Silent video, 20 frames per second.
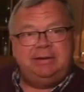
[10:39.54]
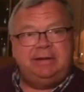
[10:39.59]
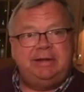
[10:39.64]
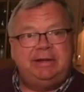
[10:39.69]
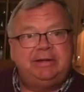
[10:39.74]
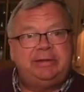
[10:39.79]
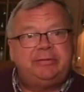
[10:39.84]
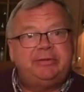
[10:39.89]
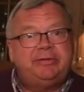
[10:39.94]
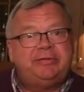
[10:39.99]

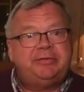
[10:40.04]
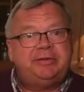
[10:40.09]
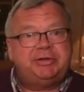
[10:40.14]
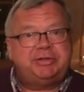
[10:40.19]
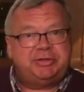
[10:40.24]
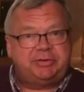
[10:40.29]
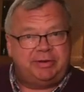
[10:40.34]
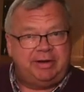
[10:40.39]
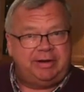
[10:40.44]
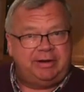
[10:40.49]
in the
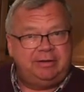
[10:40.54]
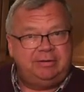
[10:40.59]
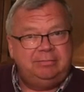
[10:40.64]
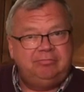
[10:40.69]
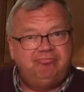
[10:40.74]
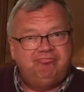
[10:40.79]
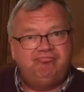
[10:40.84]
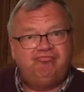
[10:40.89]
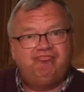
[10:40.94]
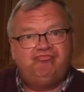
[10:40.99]
refrigerator.
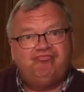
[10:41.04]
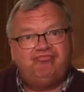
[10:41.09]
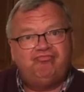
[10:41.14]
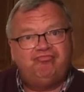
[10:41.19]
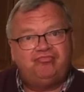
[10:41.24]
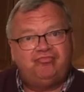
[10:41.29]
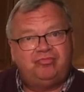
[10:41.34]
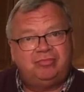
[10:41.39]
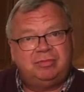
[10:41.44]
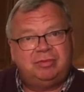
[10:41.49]

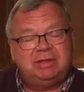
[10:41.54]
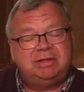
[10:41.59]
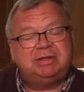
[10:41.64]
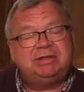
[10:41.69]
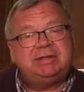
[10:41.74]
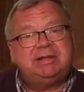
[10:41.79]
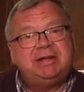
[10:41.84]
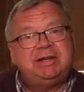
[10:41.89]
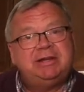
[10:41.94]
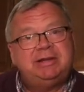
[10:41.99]

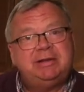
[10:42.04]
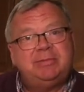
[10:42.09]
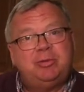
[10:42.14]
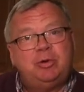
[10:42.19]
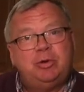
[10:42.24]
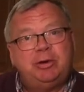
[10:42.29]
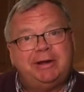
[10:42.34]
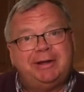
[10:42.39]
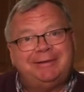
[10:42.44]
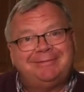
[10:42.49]
See you in the
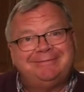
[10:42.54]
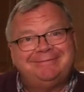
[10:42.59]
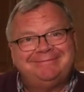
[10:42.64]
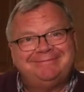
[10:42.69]
morning.